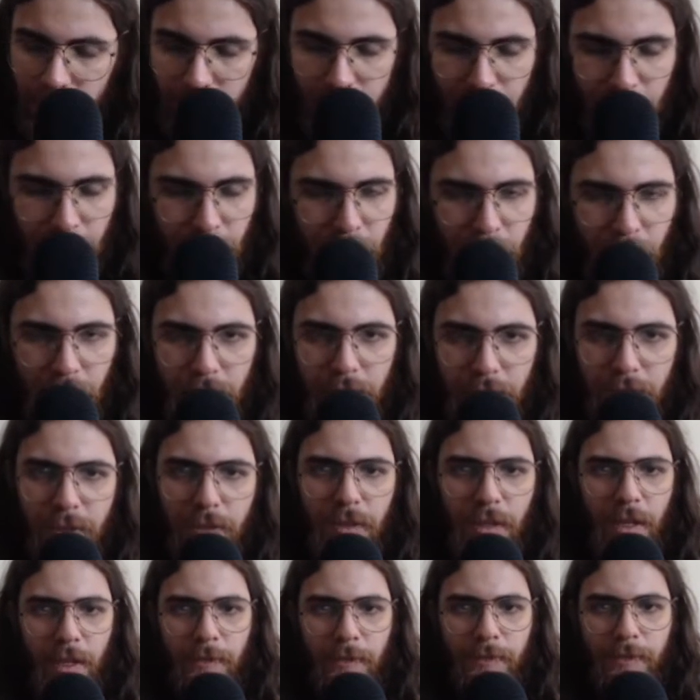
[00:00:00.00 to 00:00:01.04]
you have to
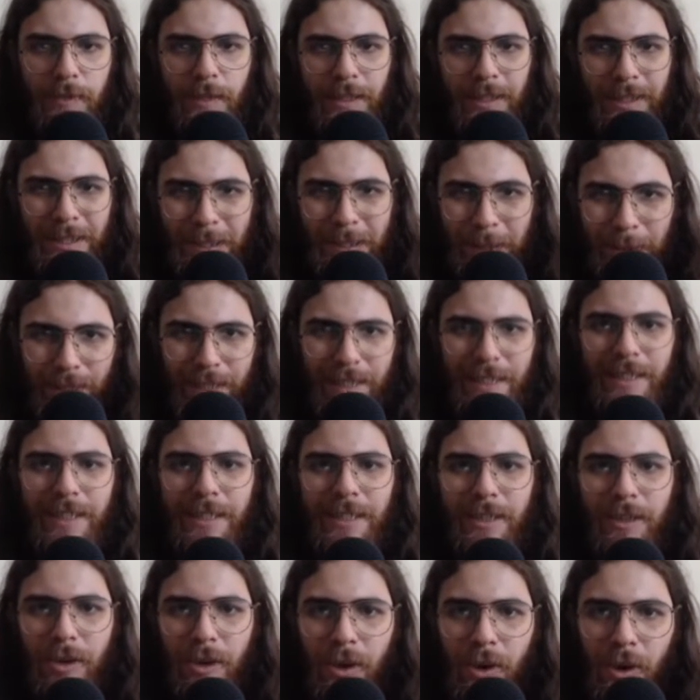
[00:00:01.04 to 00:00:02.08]
have a great
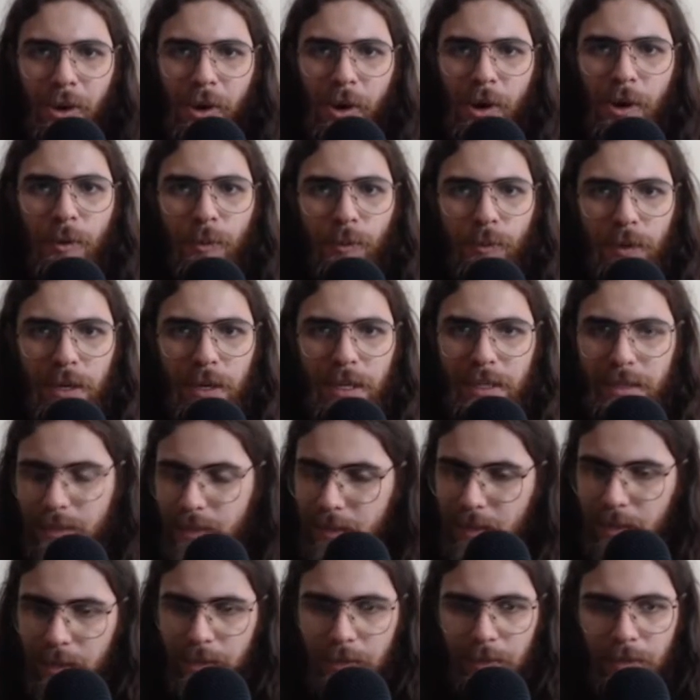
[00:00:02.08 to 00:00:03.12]
hallway
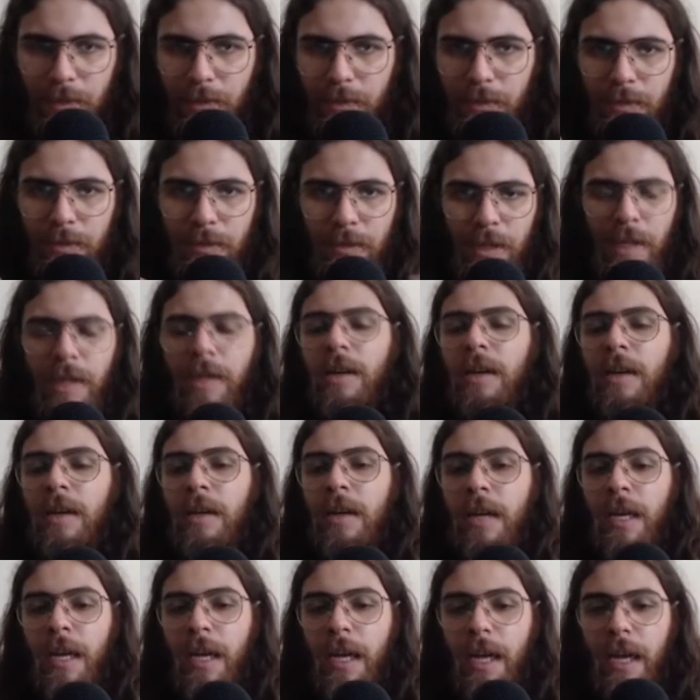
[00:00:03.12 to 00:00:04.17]
scene,
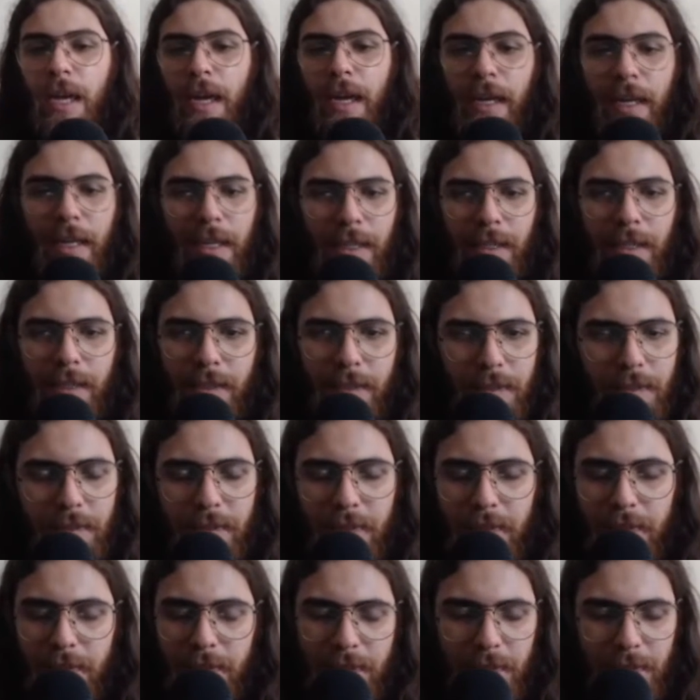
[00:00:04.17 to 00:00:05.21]
and
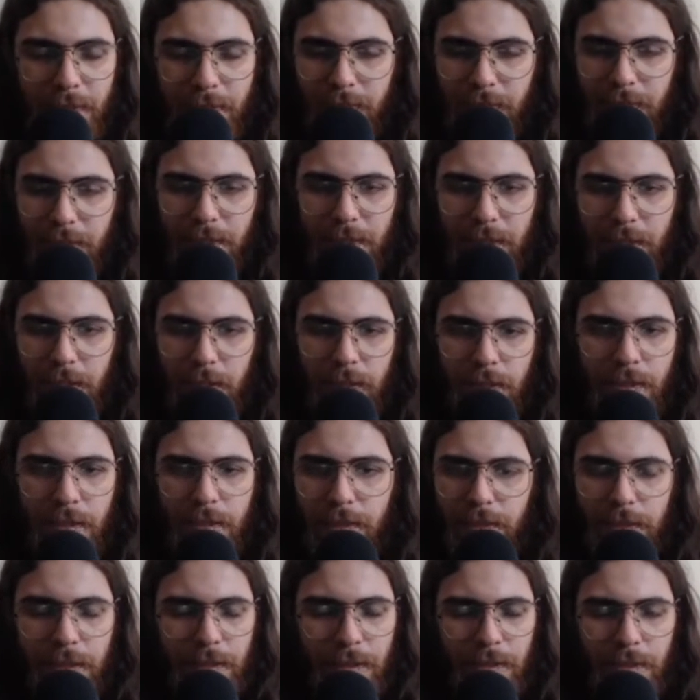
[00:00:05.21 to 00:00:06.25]
this
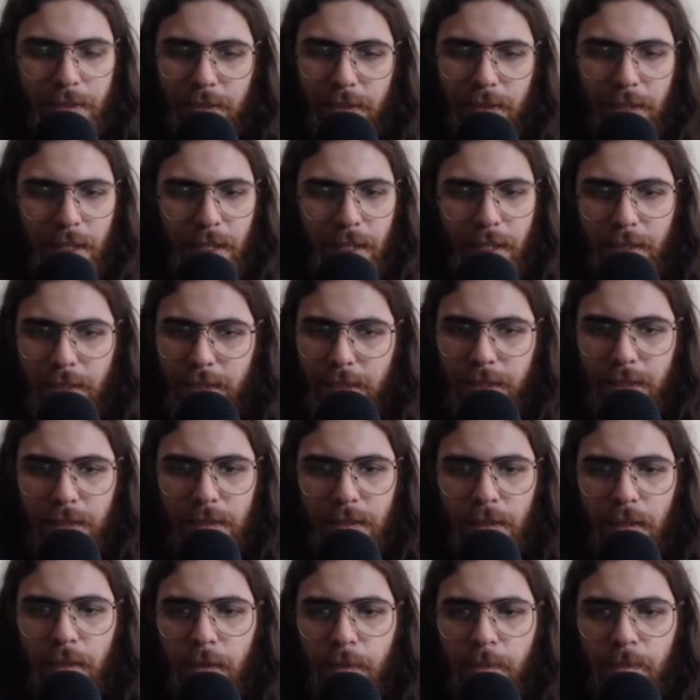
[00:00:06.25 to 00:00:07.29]
is just
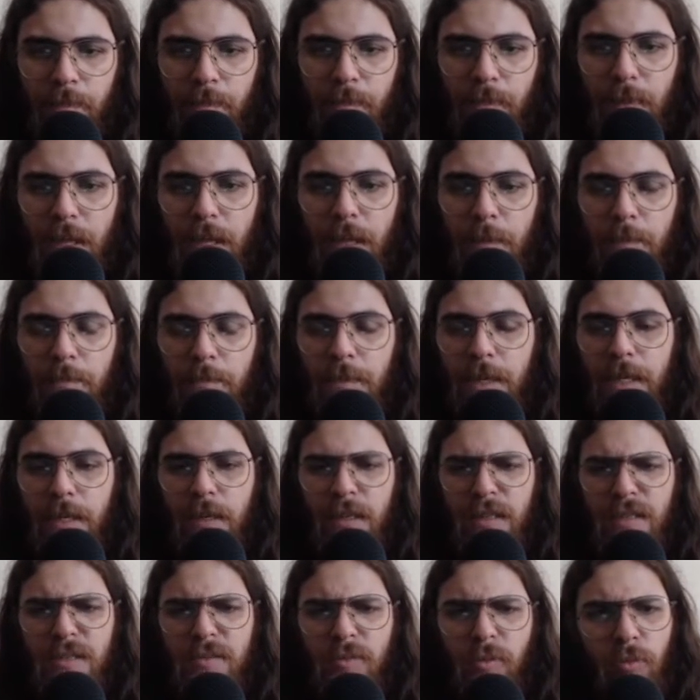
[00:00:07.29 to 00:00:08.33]

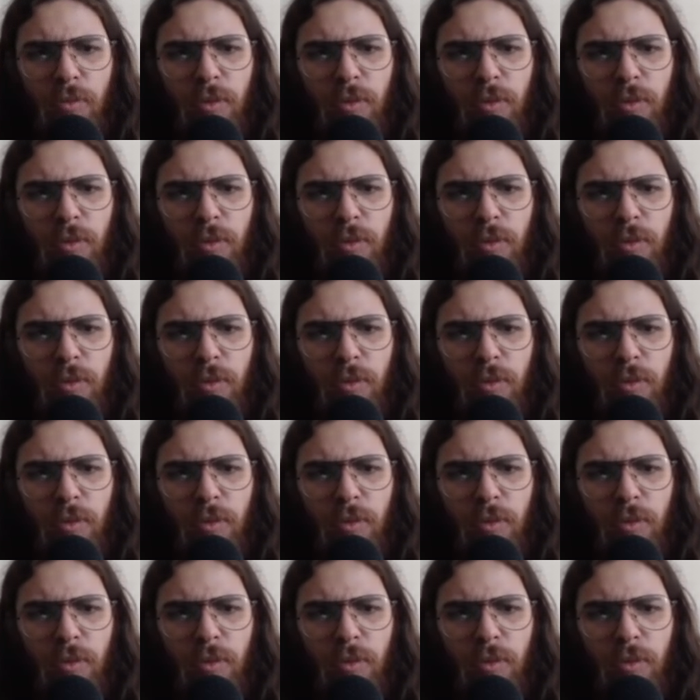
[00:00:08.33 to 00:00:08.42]
because